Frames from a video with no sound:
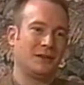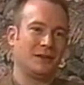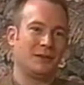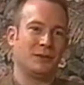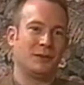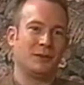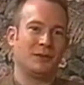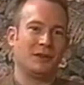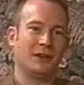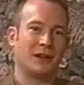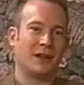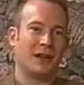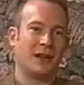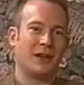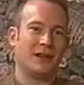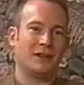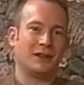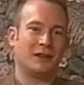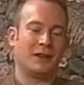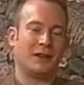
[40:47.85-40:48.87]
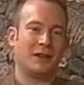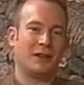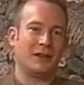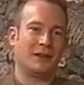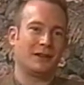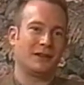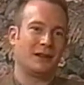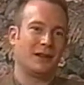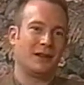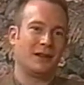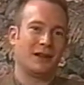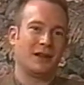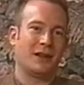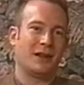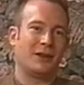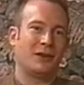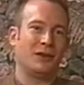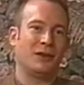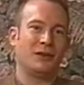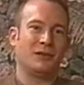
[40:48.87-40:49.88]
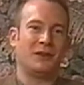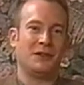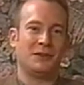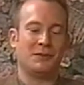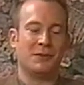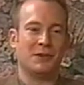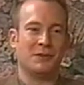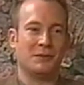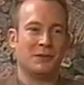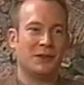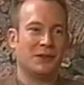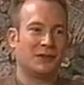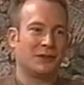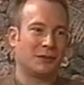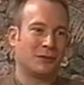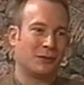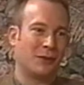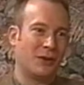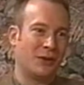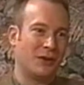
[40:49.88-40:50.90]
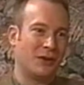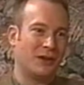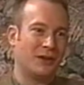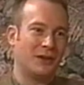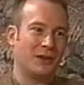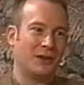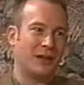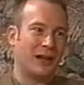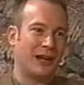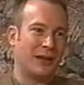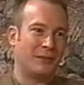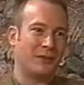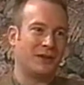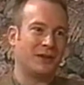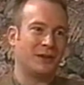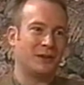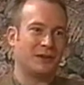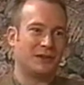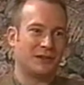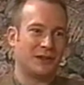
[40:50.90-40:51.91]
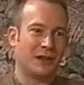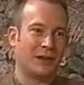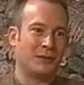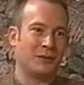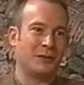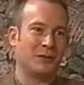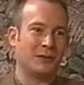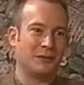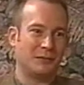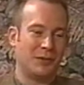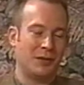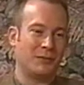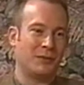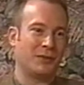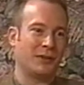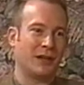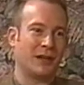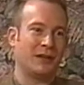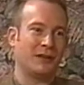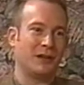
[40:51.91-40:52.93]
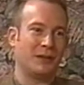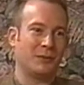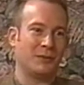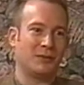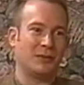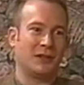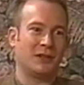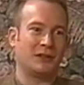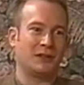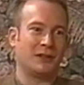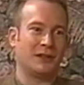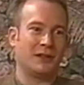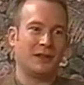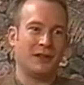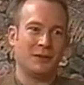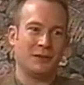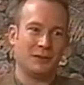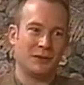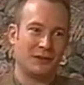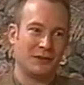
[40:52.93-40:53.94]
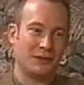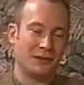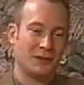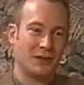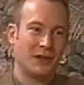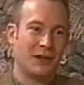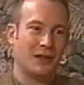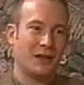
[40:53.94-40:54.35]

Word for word: groups of guys, and I think I don't know if he's been misquoted or not, but there was times when people got the impression that he was